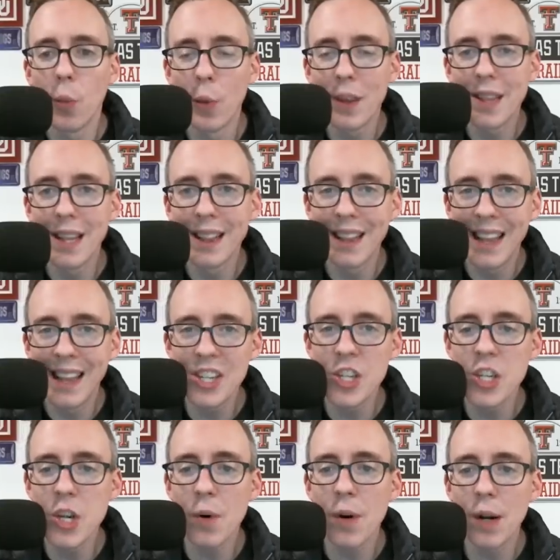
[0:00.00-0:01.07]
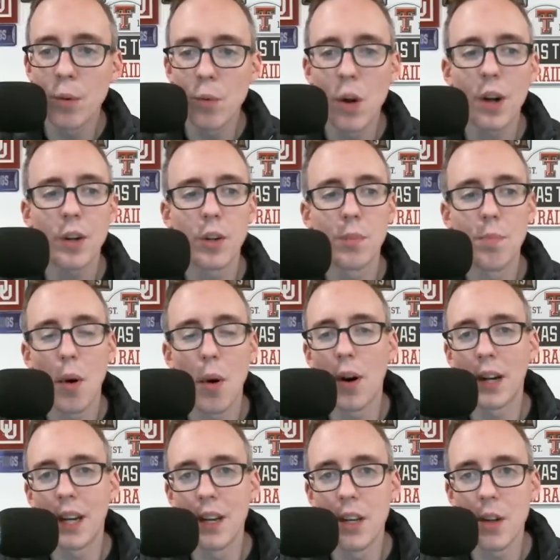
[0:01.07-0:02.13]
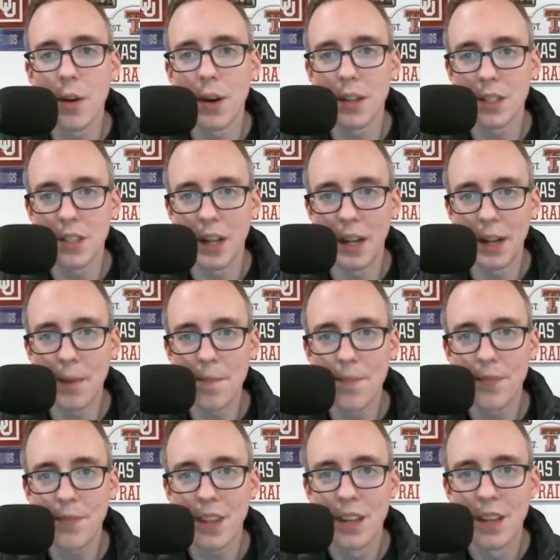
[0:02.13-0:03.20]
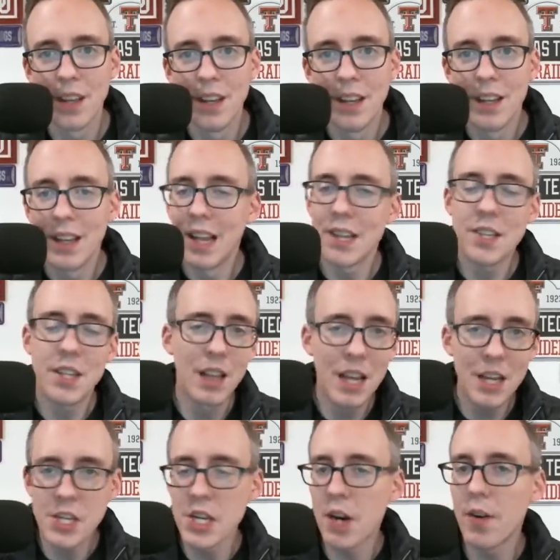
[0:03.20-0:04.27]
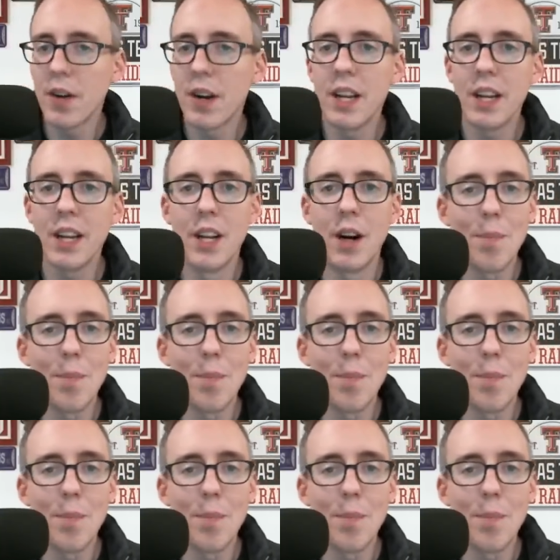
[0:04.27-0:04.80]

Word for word: with the legendary Rucker Park in New York City. That's the legendary, you know,